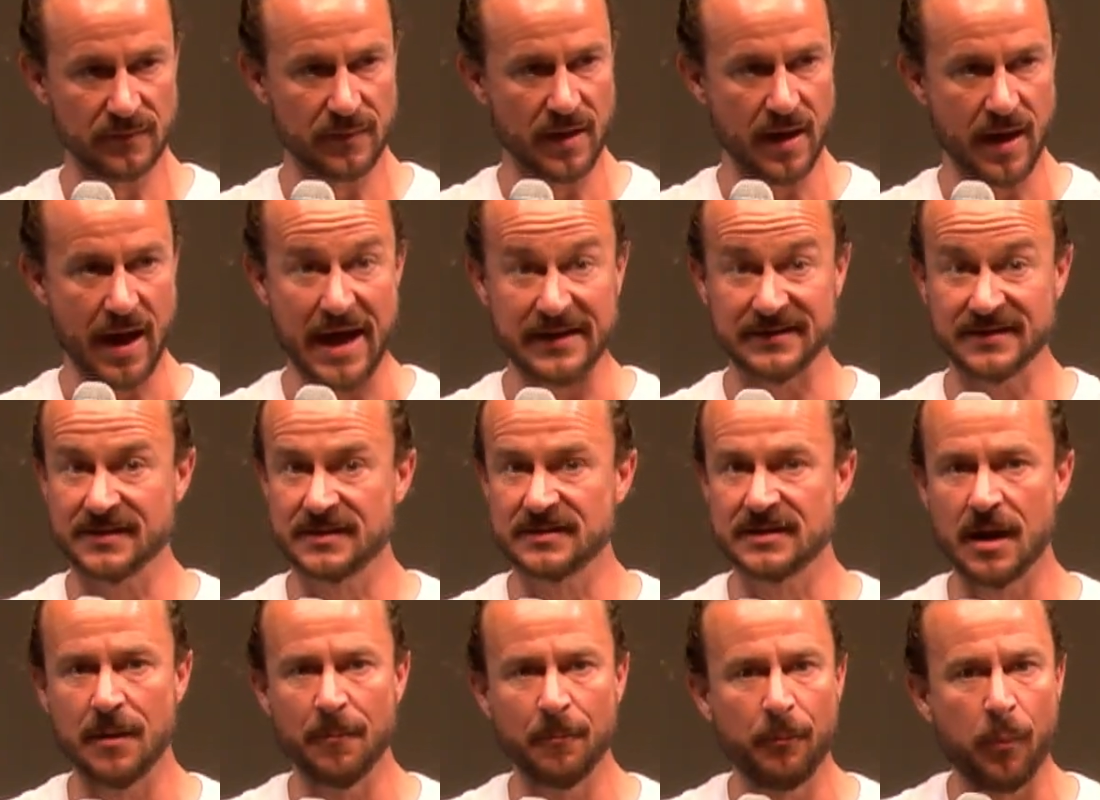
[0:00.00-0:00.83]
At
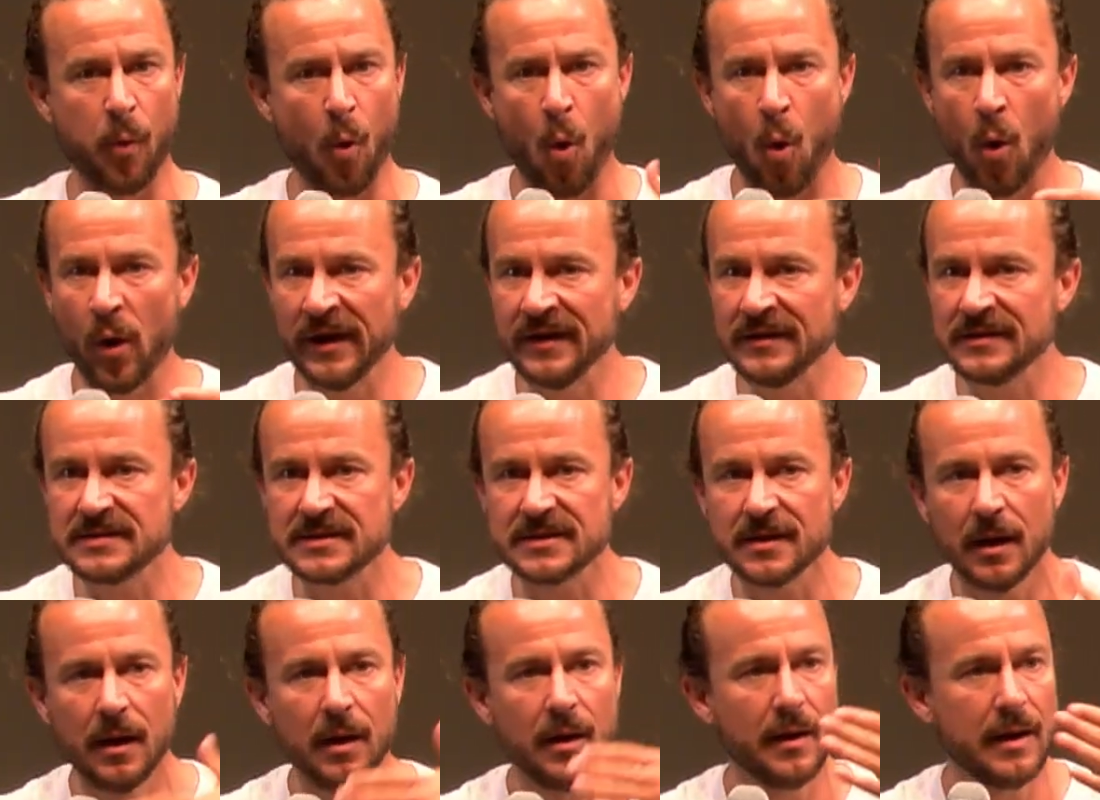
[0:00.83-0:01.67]
some point,
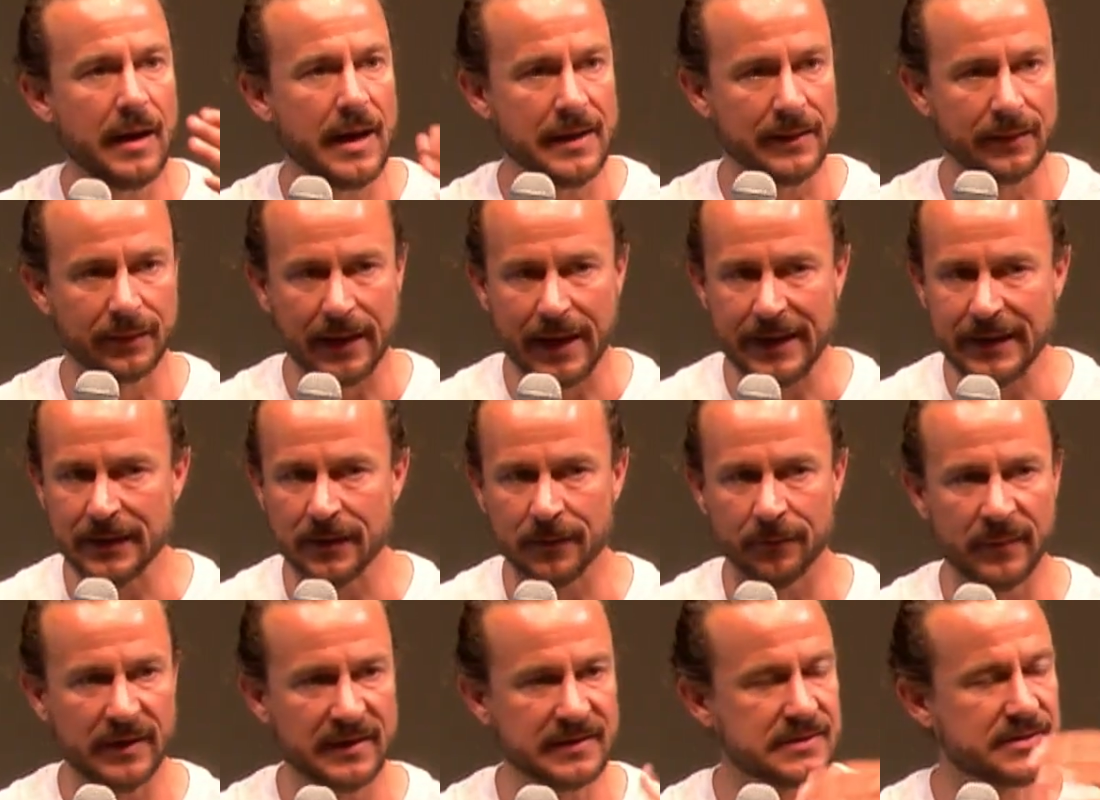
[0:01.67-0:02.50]

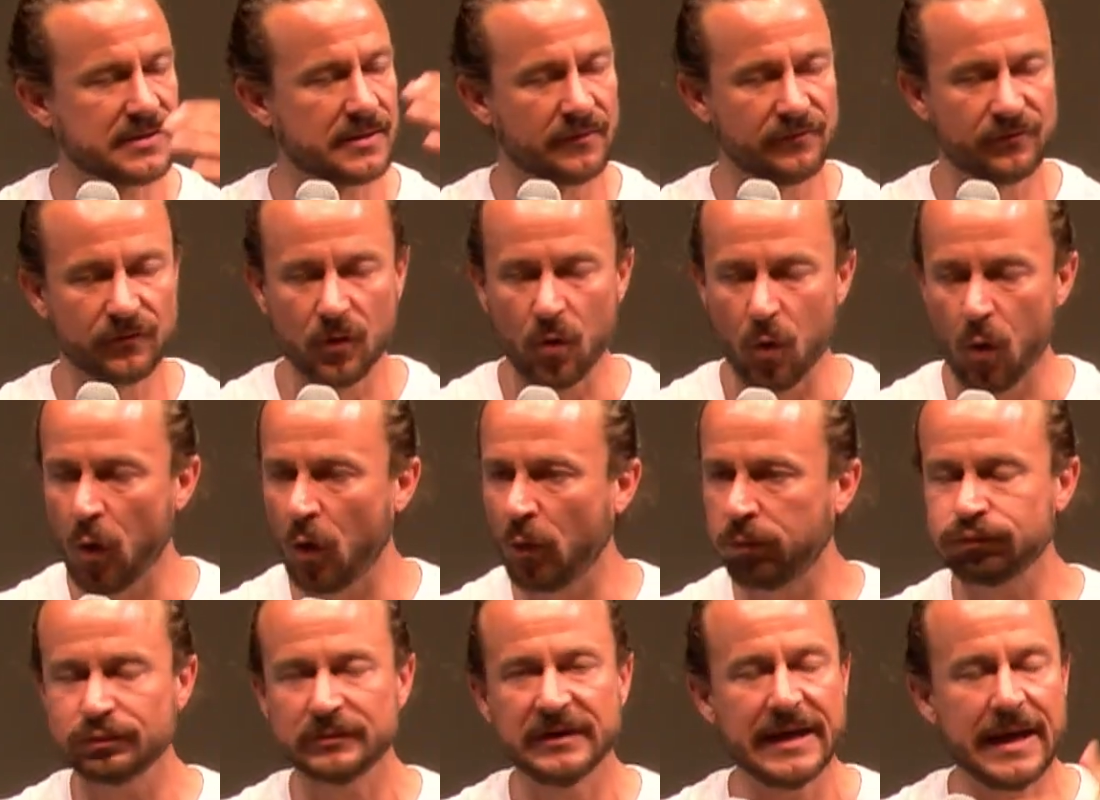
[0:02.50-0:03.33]
enlightenment,
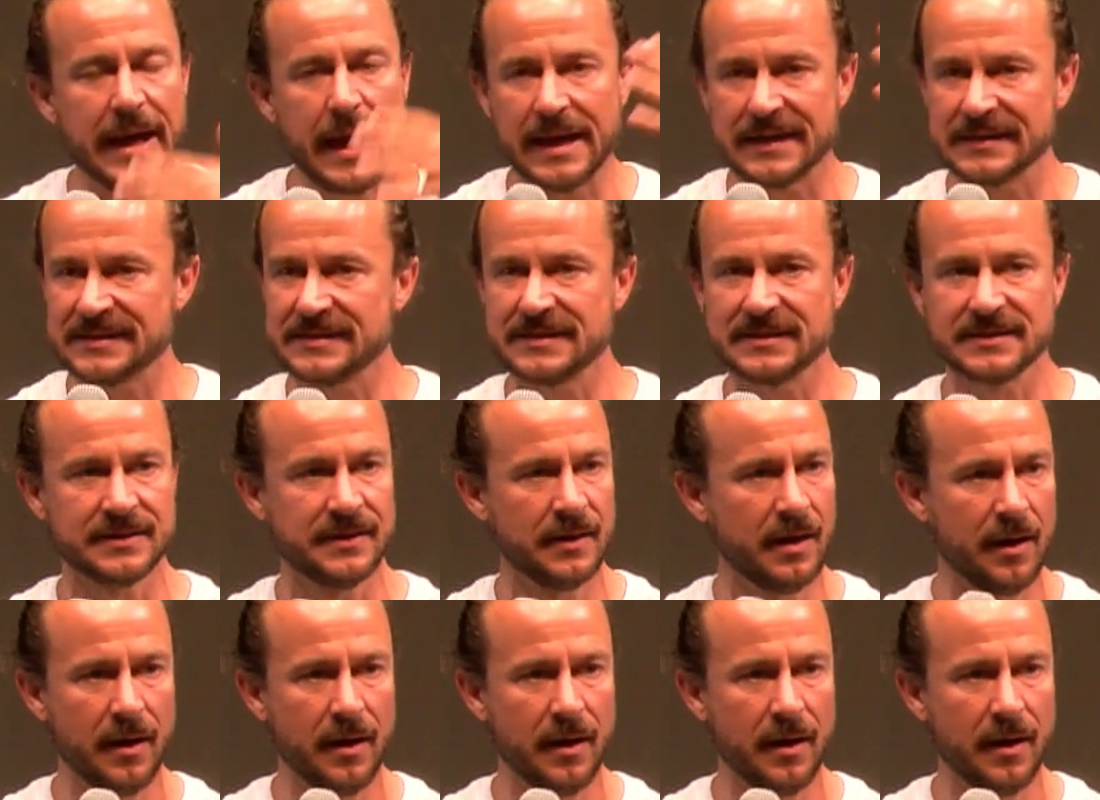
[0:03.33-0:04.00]
yes,